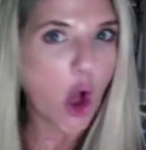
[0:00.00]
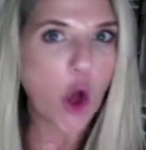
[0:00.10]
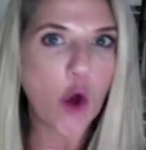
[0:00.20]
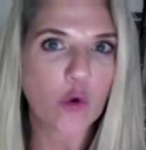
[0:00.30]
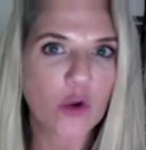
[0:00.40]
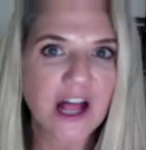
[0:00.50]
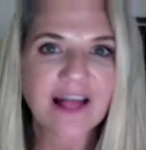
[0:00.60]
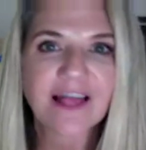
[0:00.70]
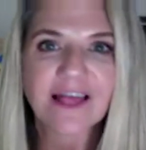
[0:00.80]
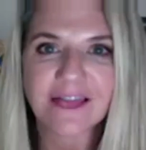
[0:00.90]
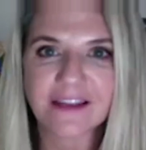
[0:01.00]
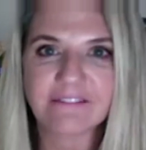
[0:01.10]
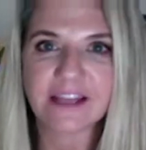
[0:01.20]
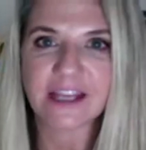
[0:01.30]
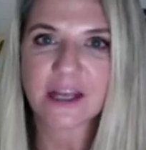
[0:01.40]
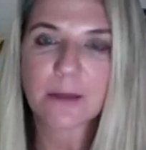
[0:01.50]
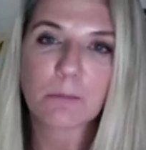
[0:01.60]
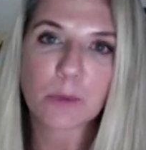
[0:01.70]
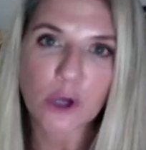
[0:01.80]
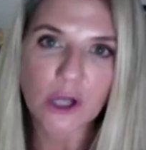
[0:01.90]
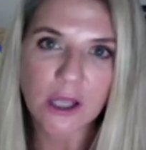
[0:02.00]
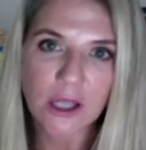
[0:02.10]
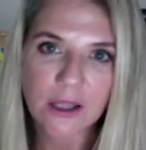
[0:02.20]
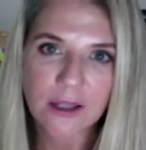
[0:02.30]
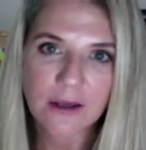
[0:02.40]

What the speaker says: own living book.